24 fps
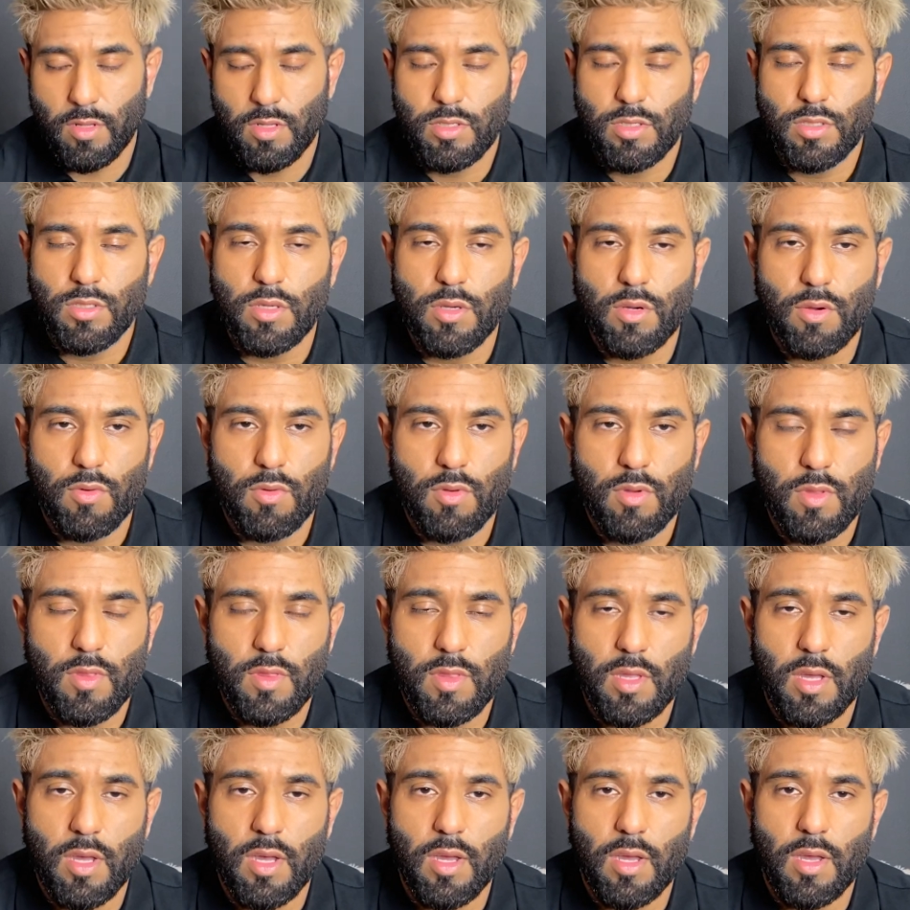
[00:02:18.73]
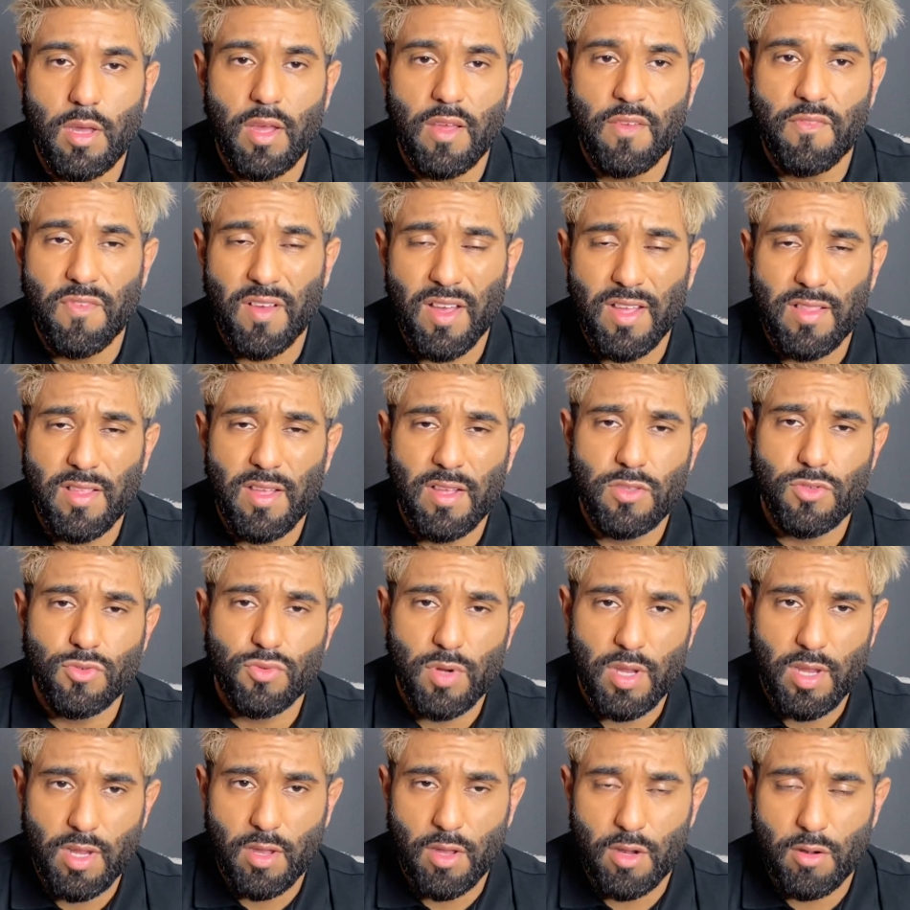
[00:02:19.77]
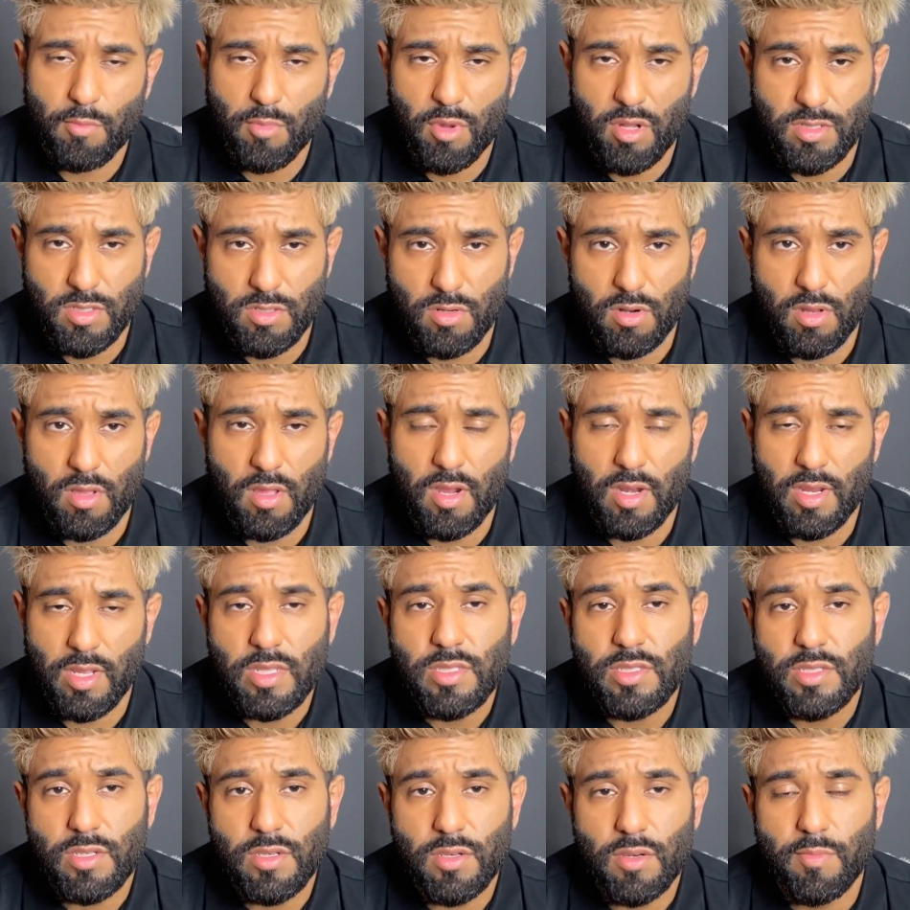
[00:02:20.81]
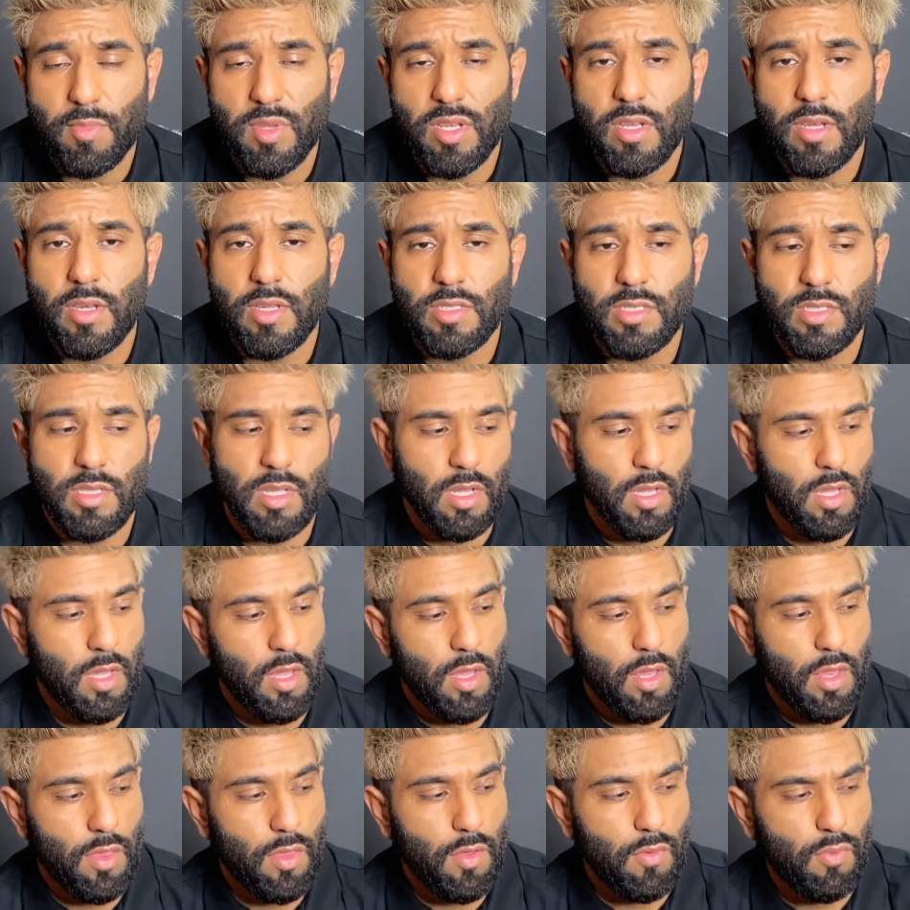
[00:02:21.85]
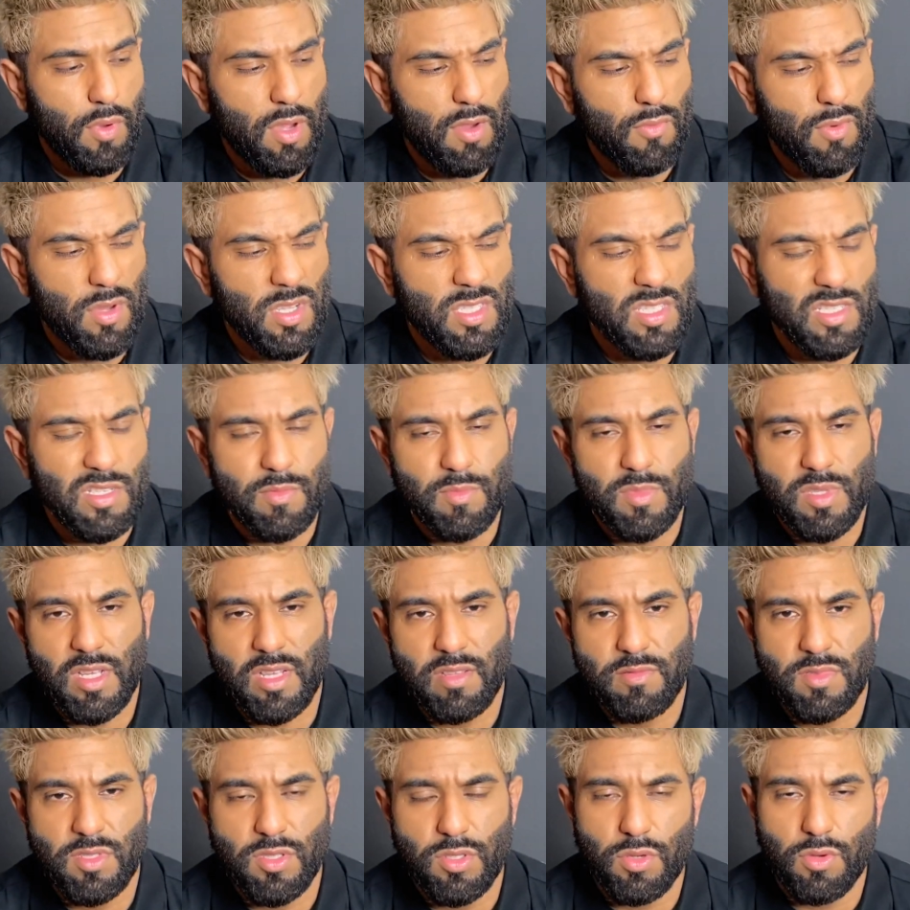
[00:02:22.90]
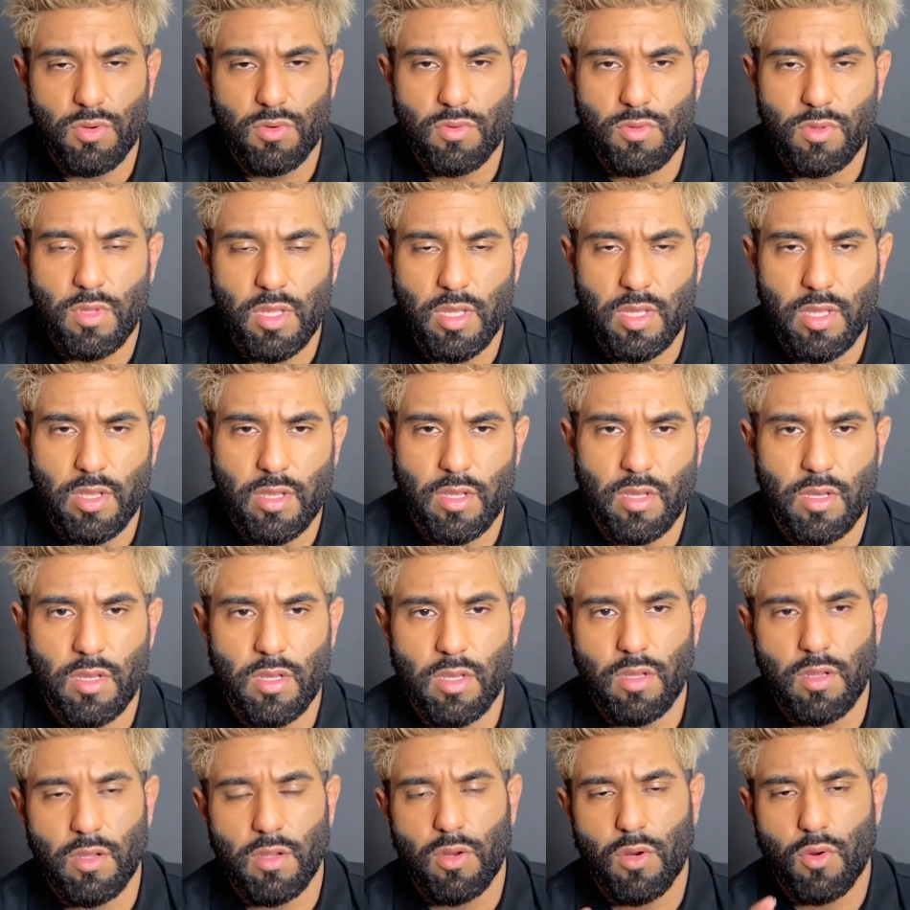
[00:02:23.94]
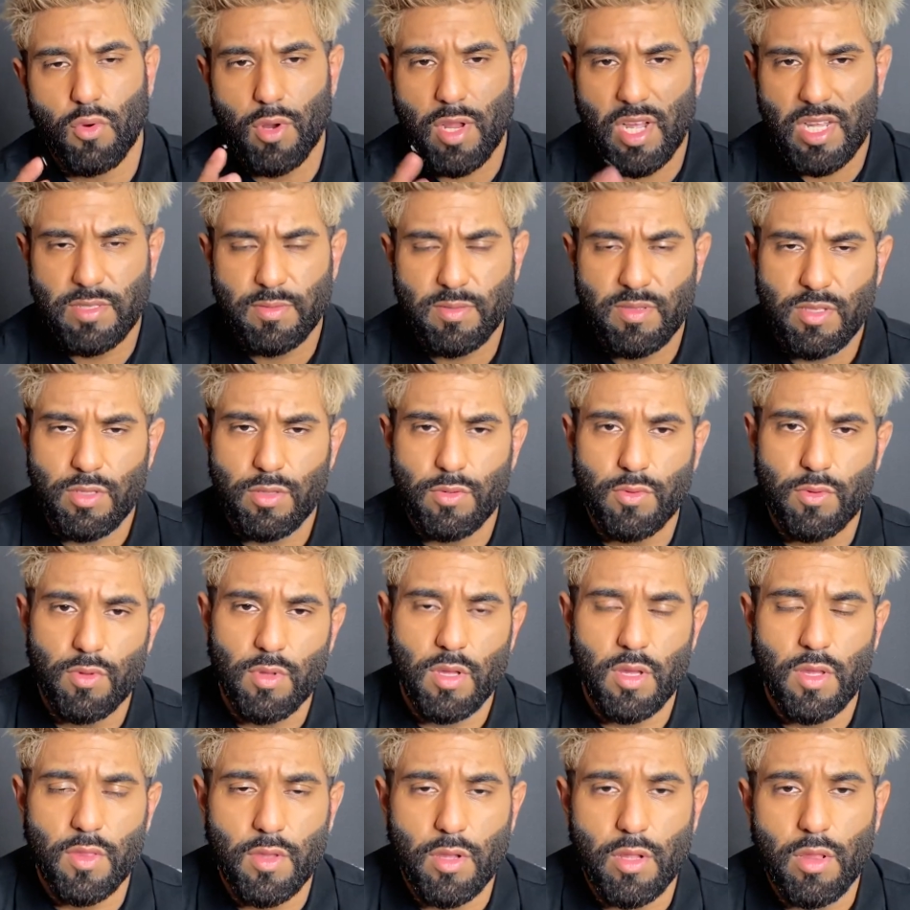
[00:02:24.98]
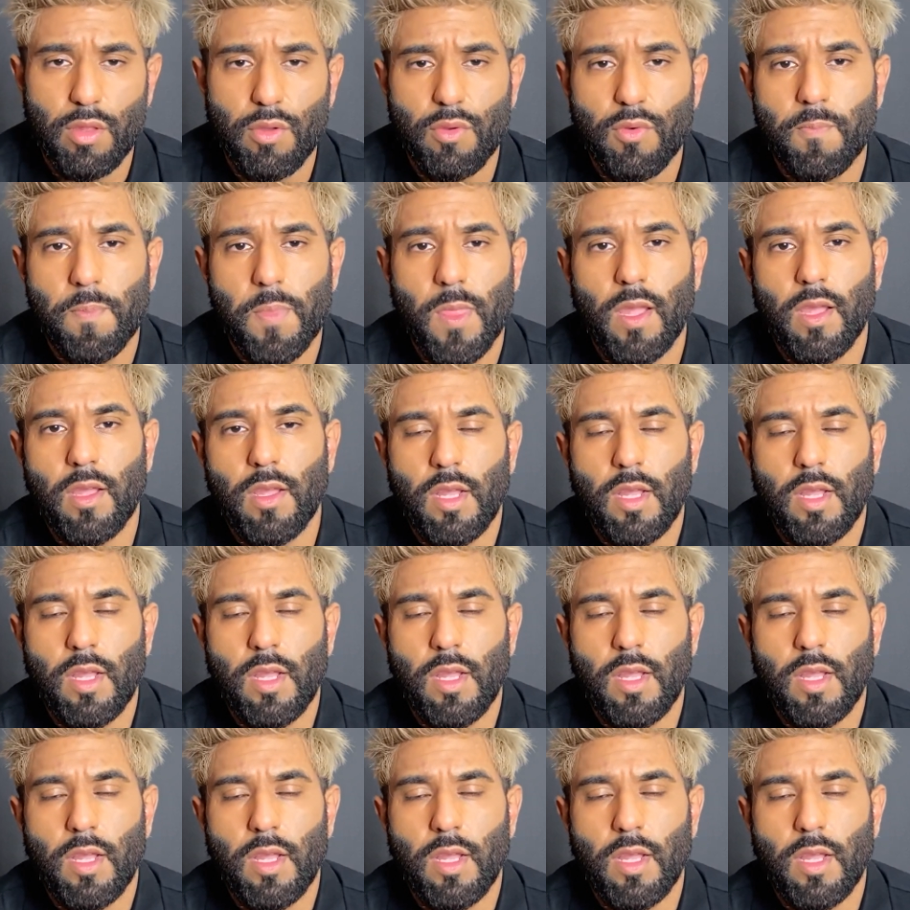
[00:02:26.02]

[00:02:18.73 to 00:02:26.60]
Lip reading: So I find that dry cotton balls are a lot easier because the wet ones sometimes don't like grasp to the glue.